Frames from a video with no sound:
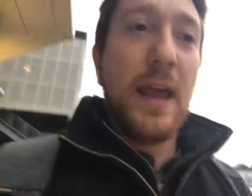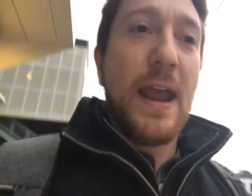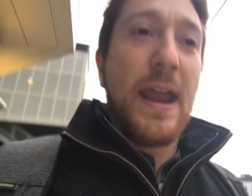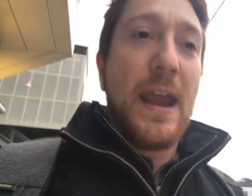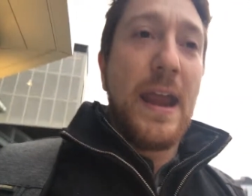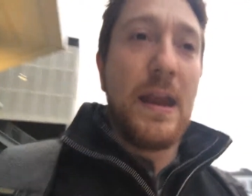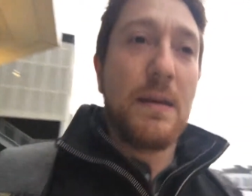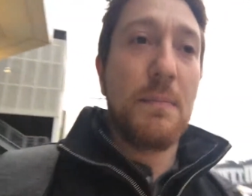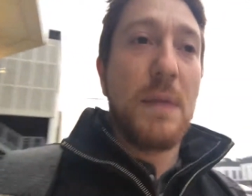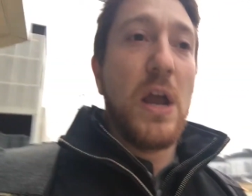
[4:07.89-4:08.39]

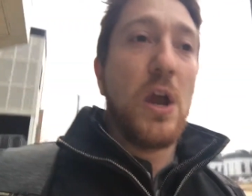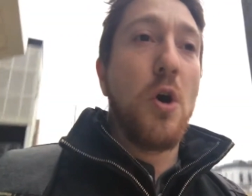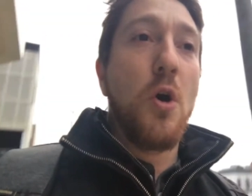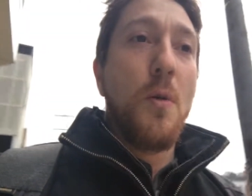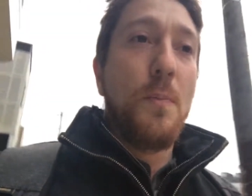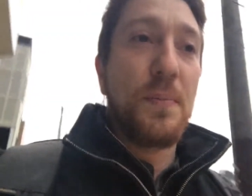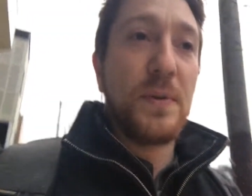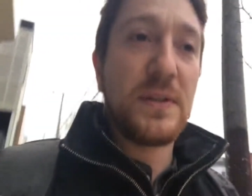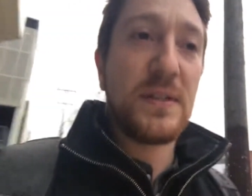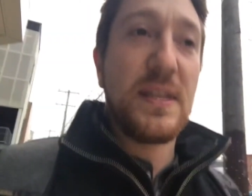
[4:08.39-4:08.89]
And my
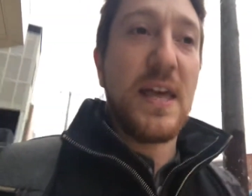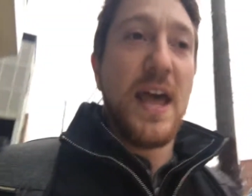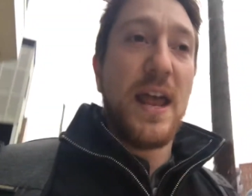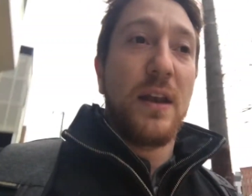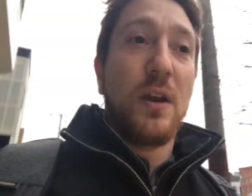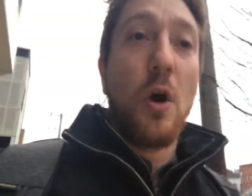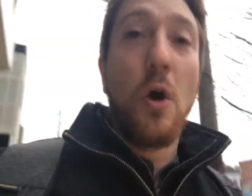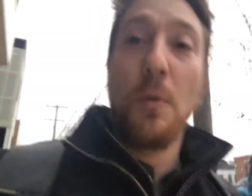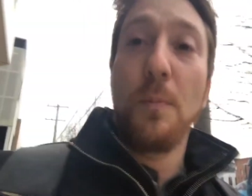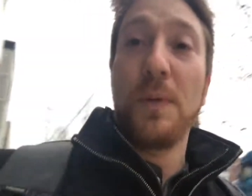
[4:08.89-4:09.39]
hope is
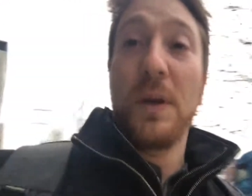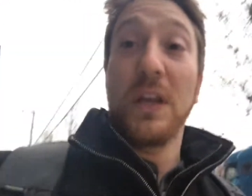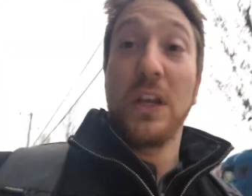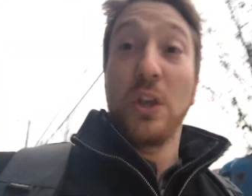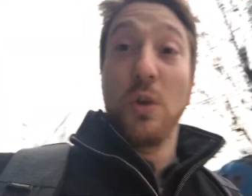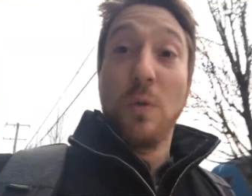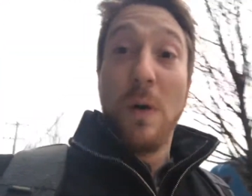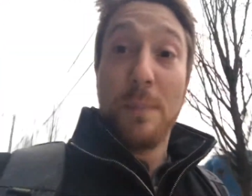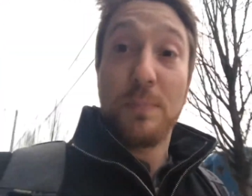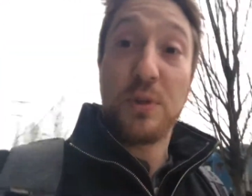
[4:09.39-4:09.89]
that
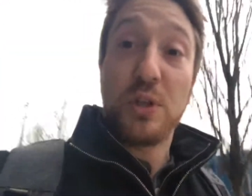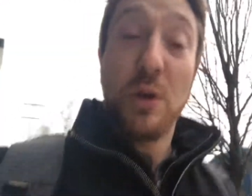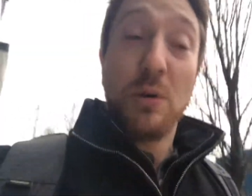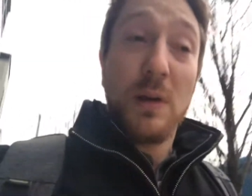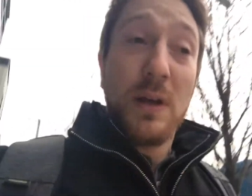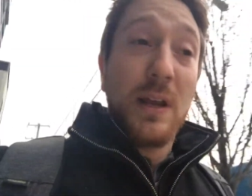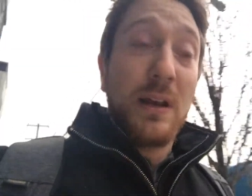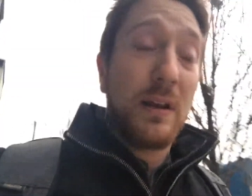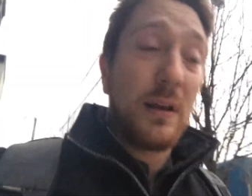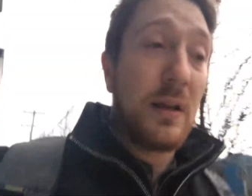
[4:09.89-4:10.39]
opening you up to
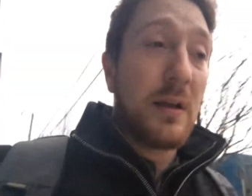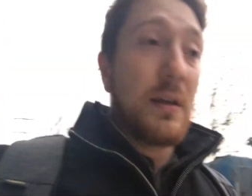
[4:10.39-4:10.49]
it